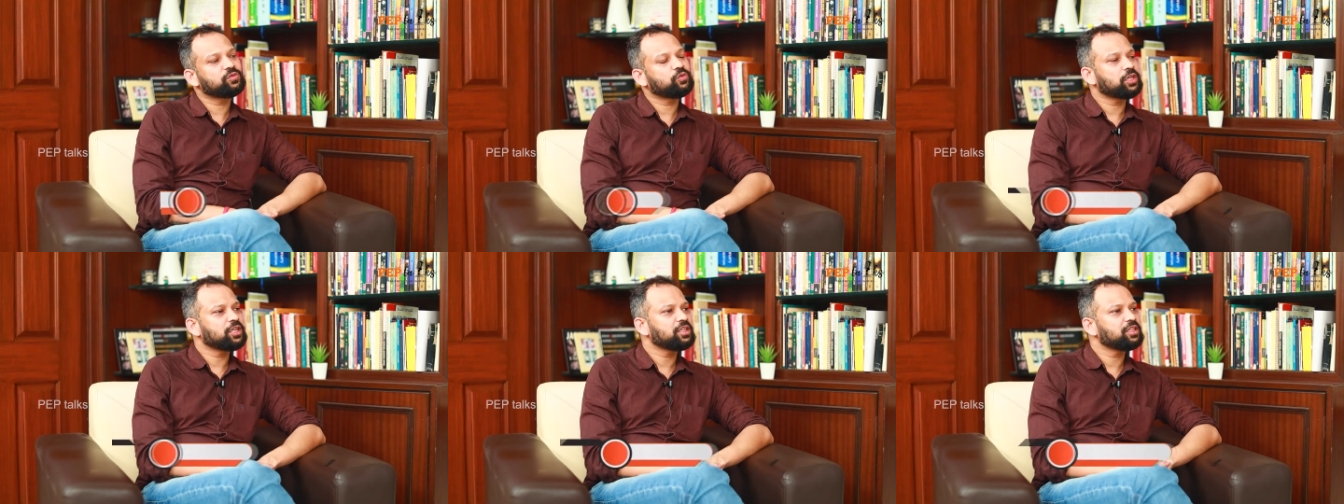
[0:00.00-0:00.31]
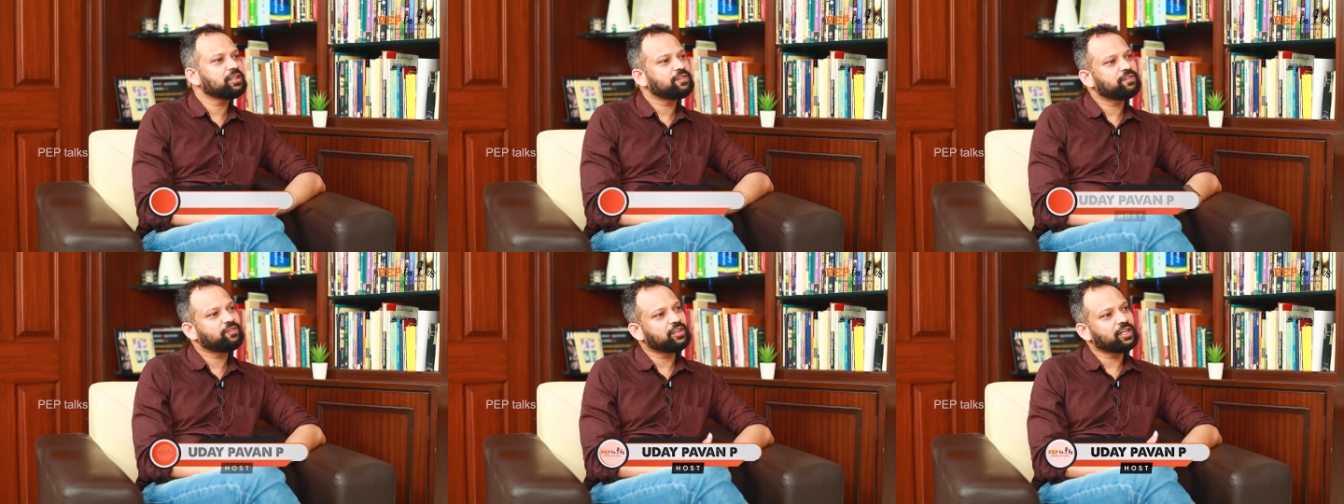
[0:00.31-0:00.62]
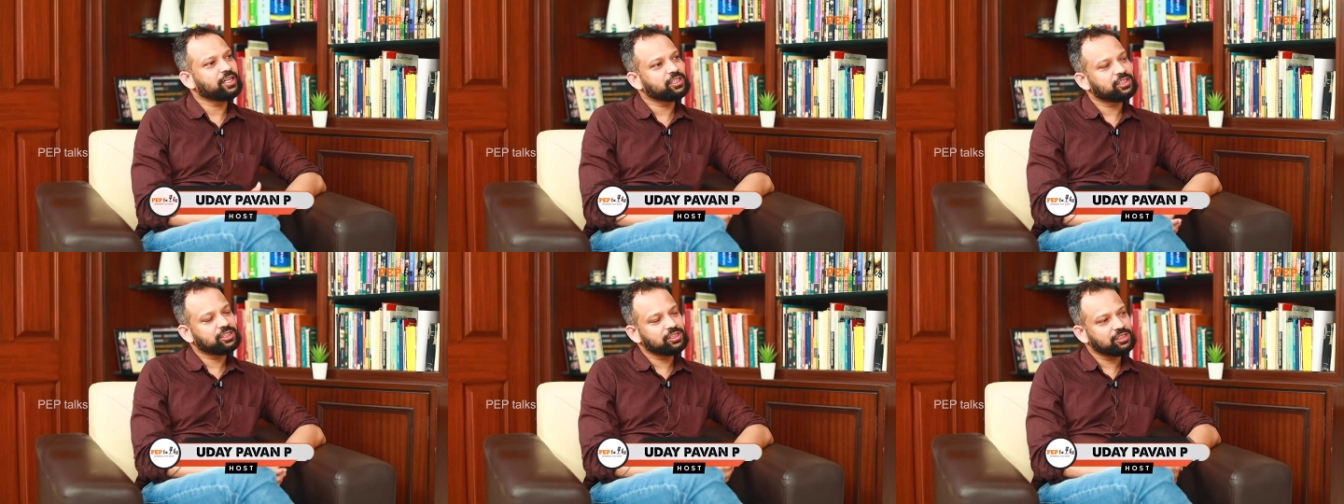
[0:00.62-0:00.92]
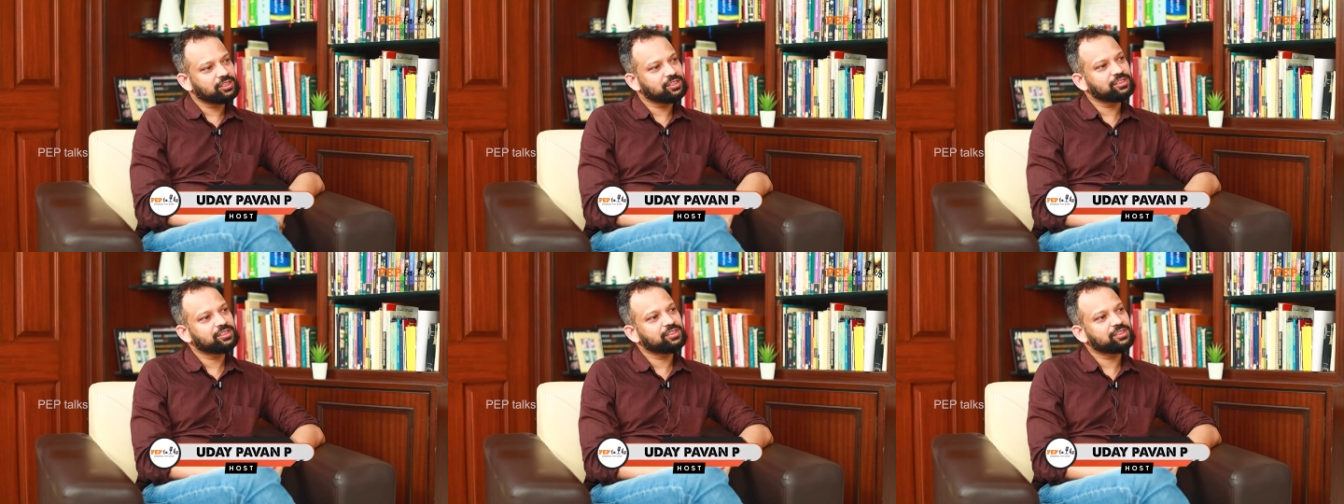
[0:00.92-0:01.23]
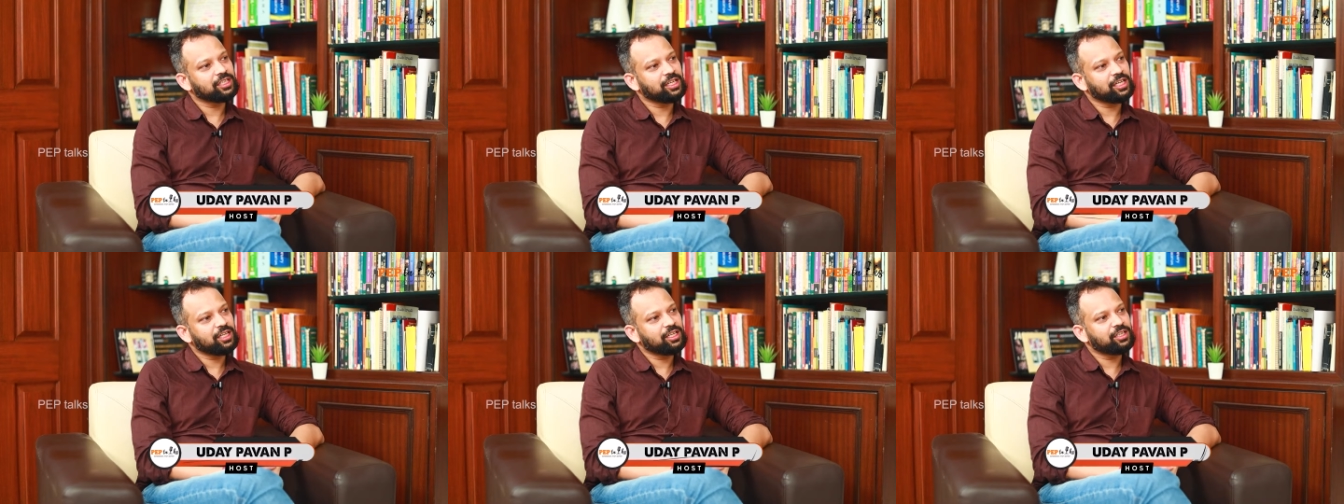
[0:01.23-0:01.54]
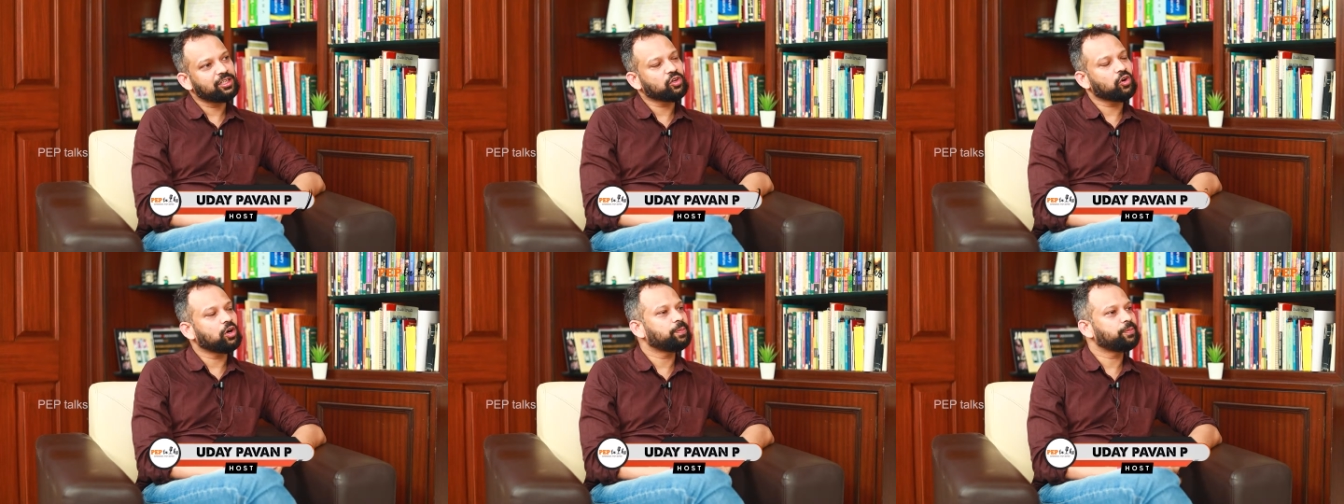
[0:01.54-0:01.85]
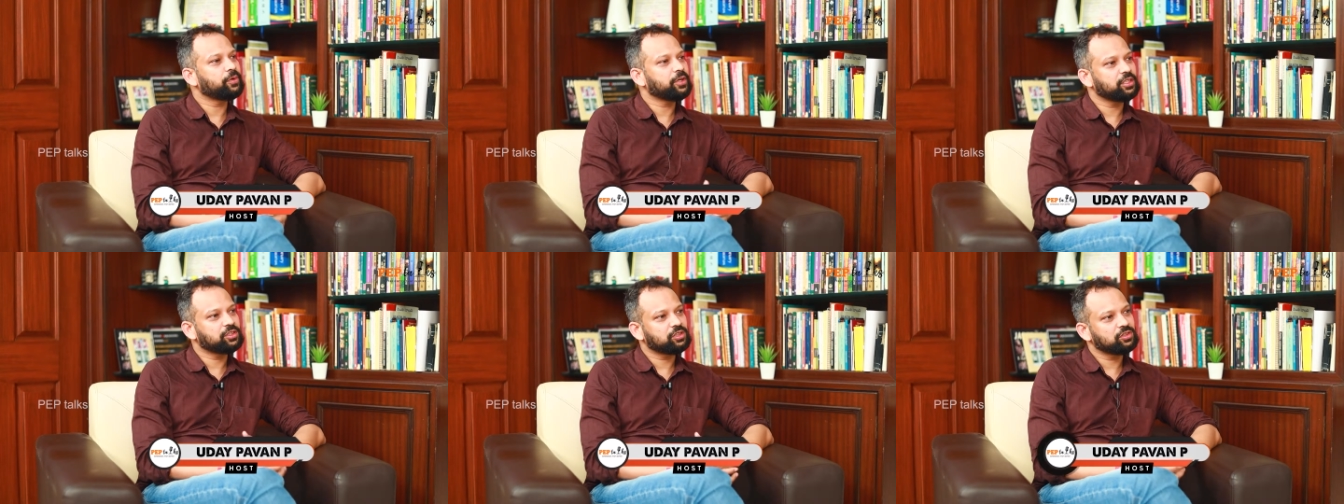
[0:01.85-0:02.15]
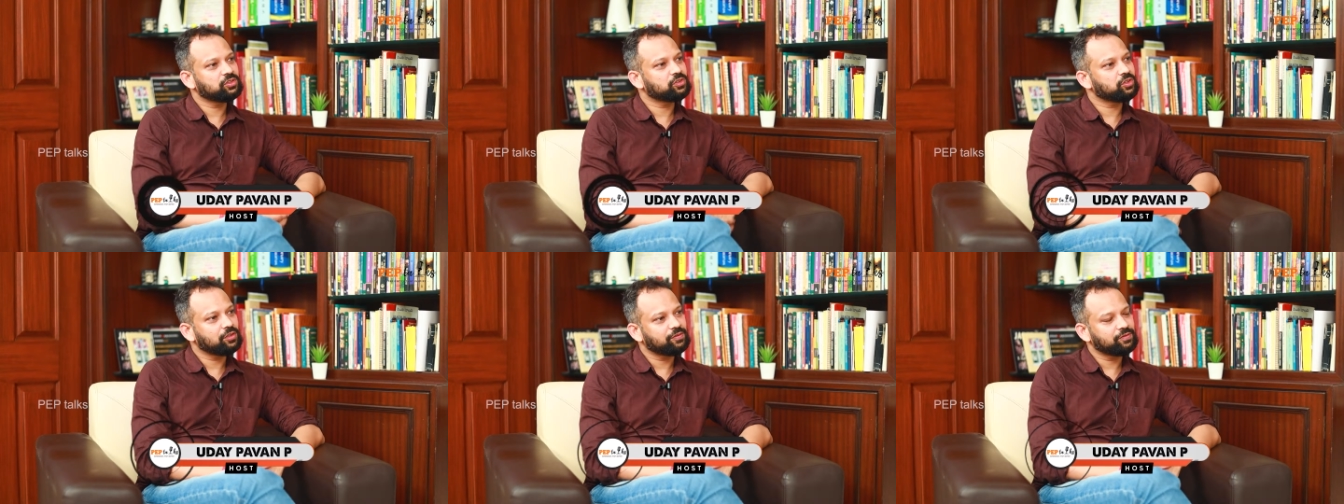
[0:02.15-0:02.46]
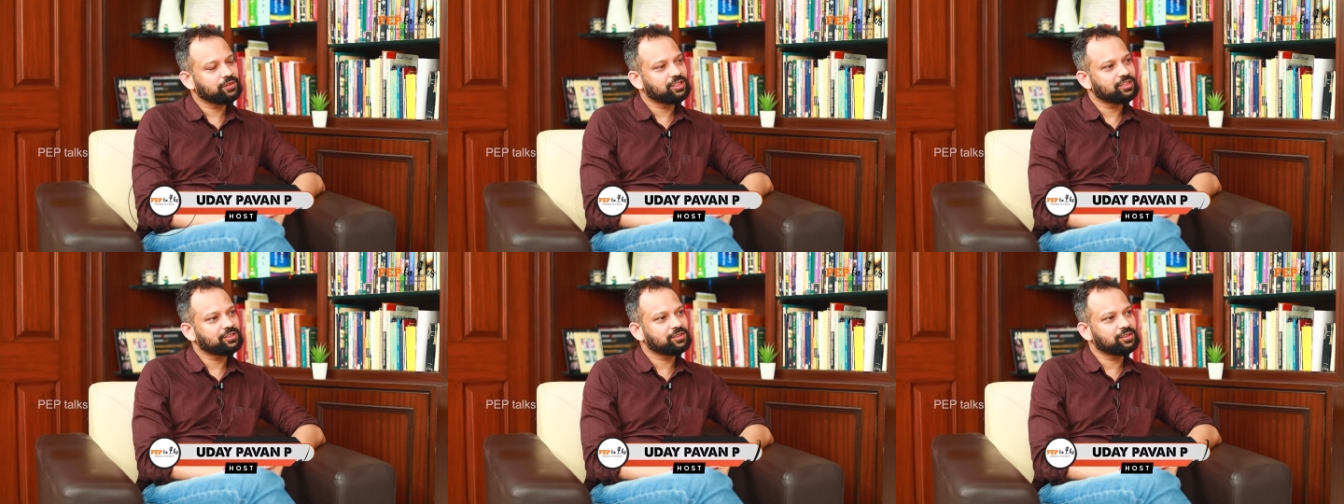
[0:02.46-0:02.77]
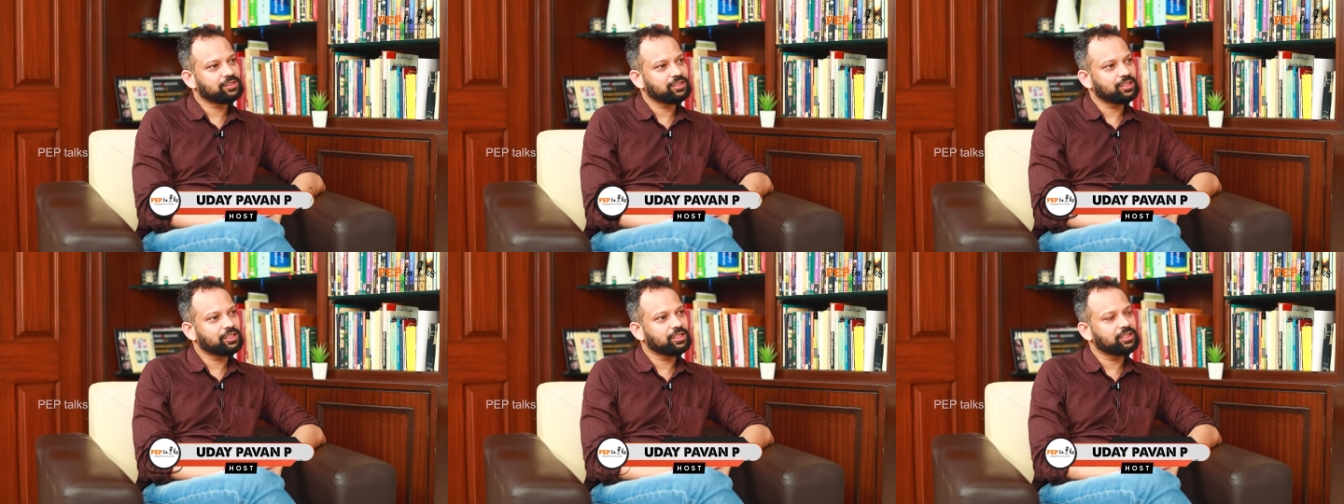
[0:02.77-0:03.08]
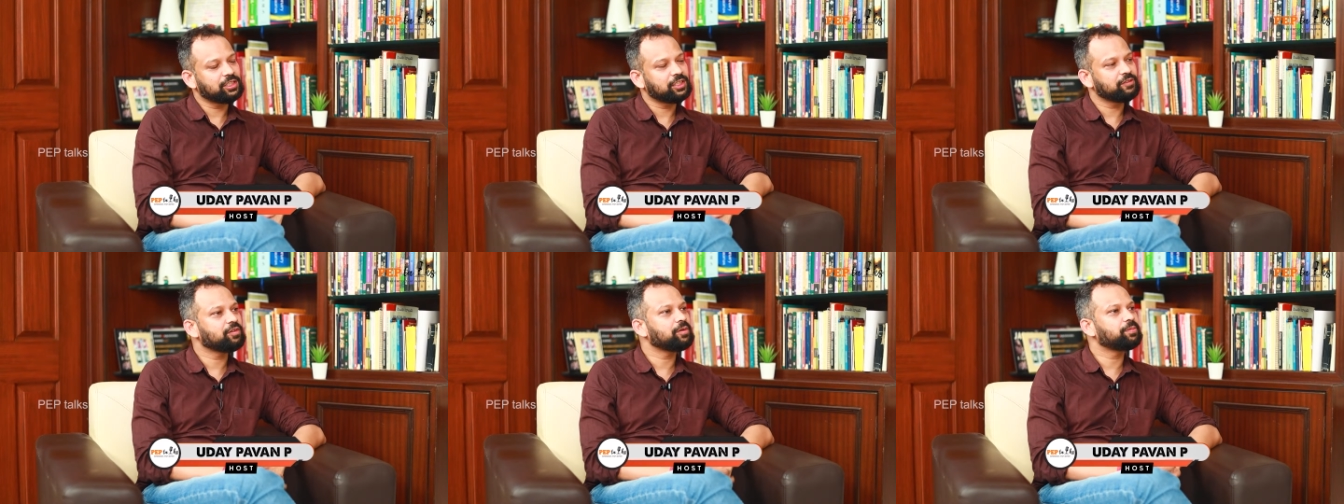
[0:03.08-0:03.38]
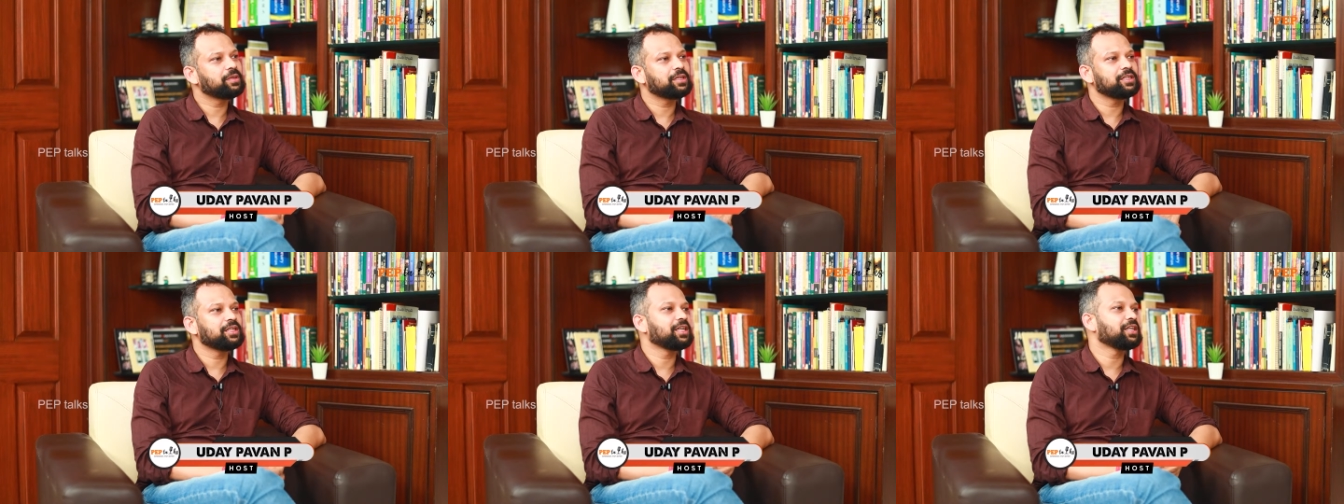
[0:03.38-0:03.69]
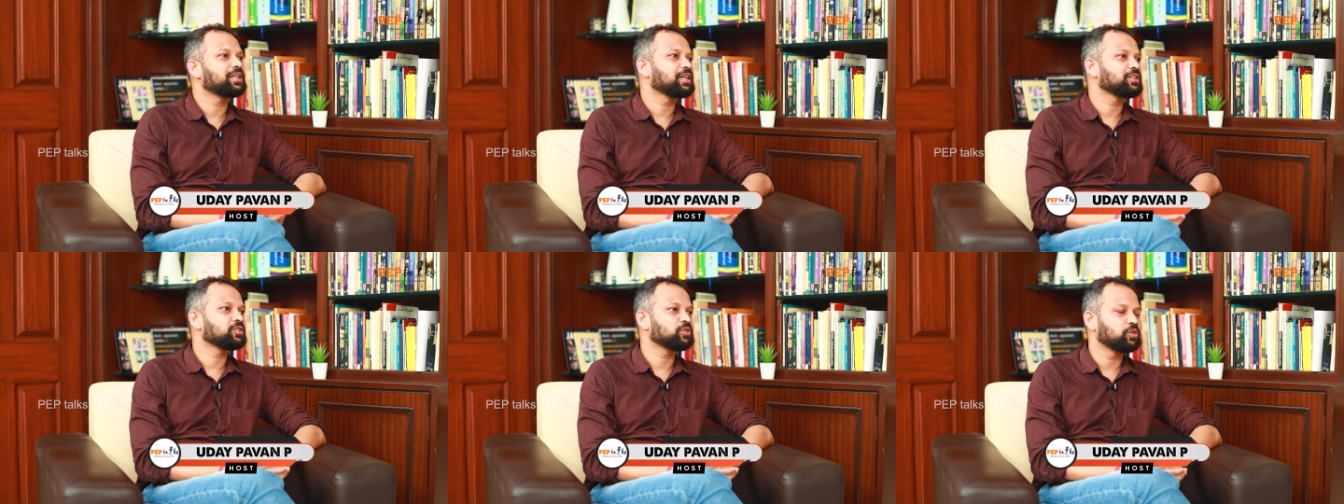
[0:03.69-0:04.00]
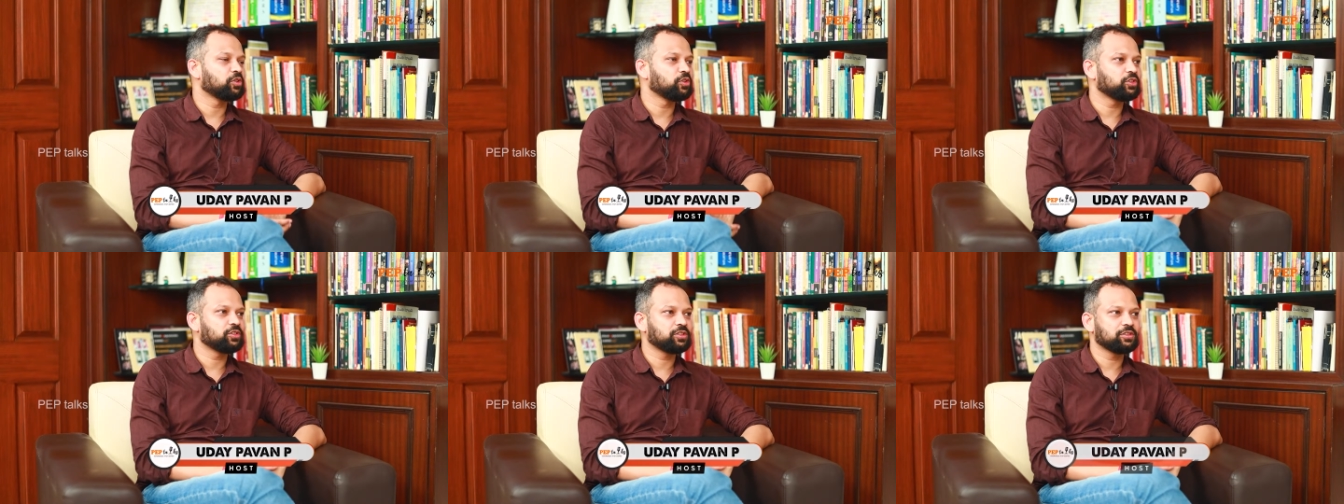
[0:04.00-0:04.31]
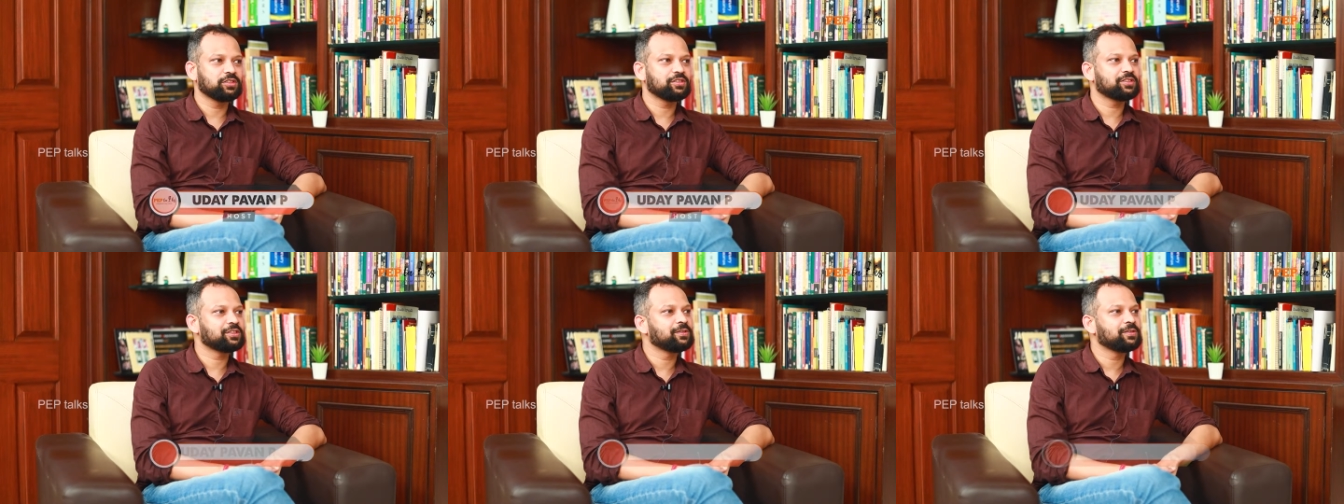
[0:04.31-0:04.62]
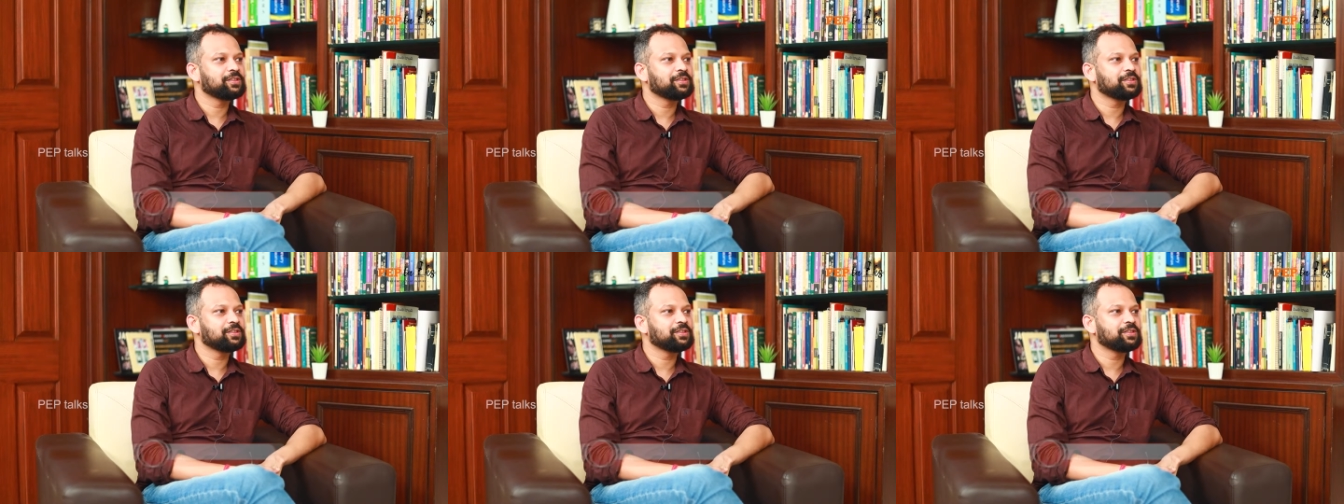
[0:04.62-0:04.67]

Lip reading: what are the functions and operations of this Riverbend Data Solutions?